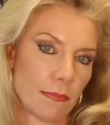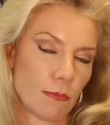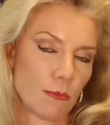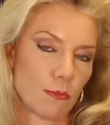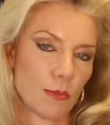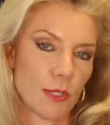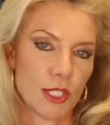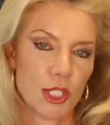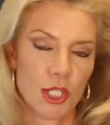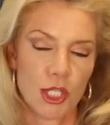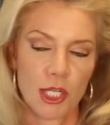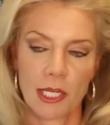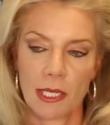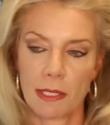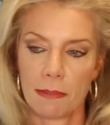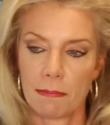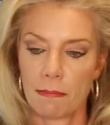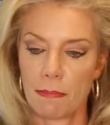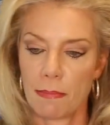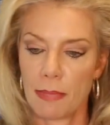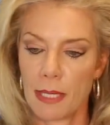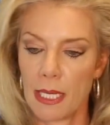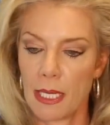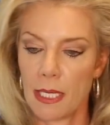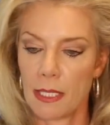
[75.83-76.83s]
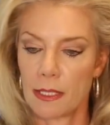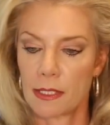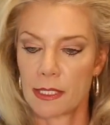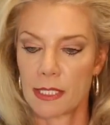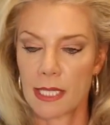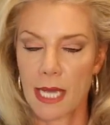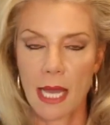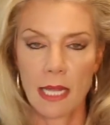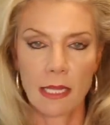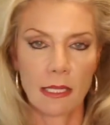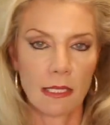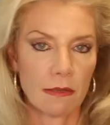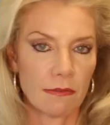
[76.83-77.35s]
which can be
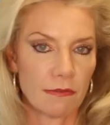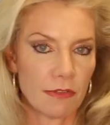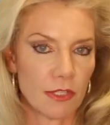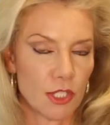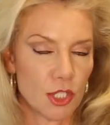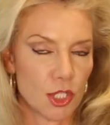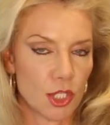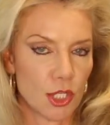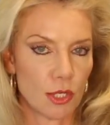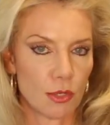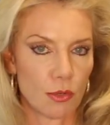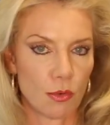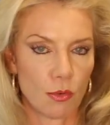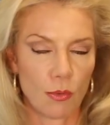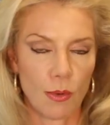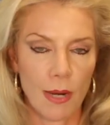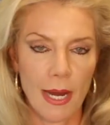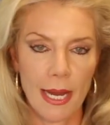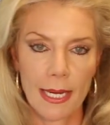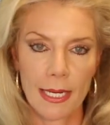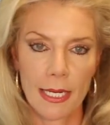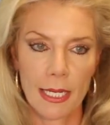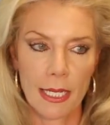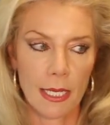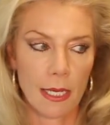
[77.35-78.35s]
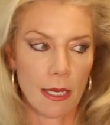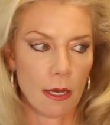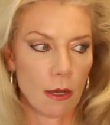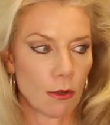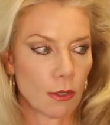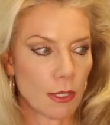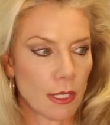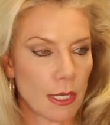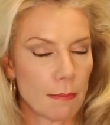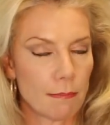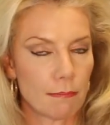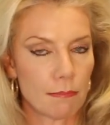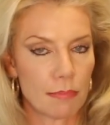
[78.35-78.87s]
television, radio,
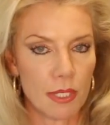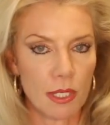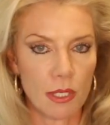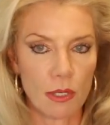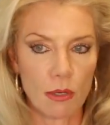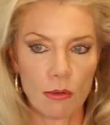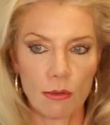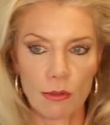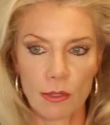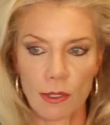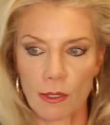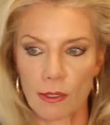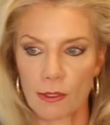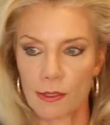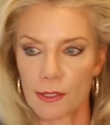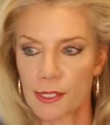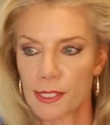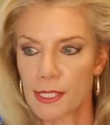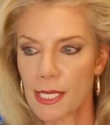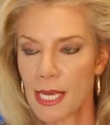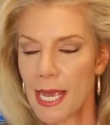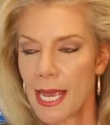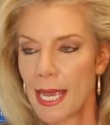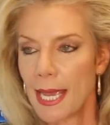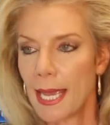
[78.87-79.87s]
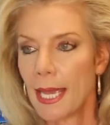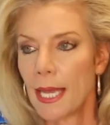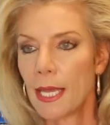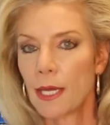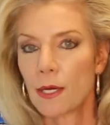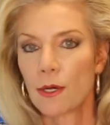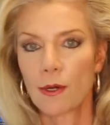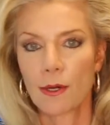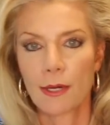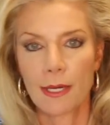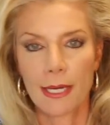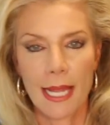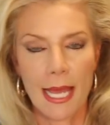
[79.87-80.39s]
computers,
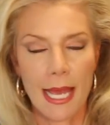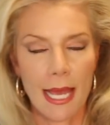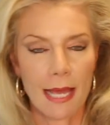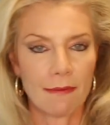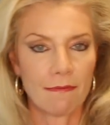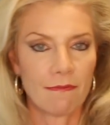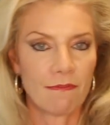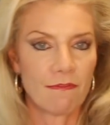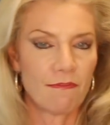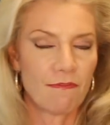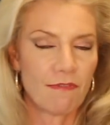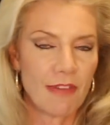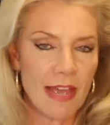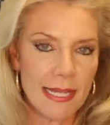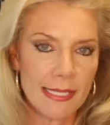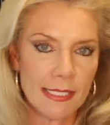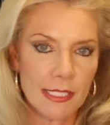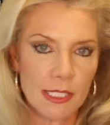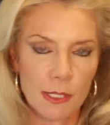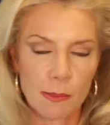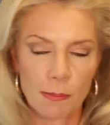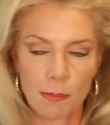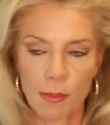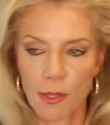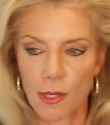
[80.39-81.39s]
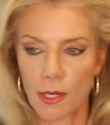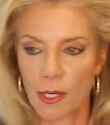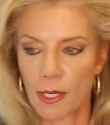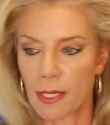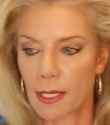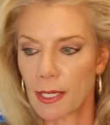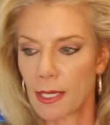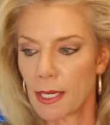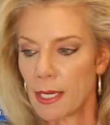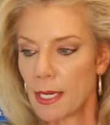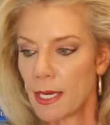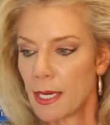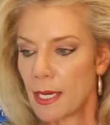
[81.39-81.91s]
internet,
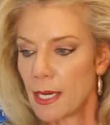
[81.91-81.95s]
Facebook,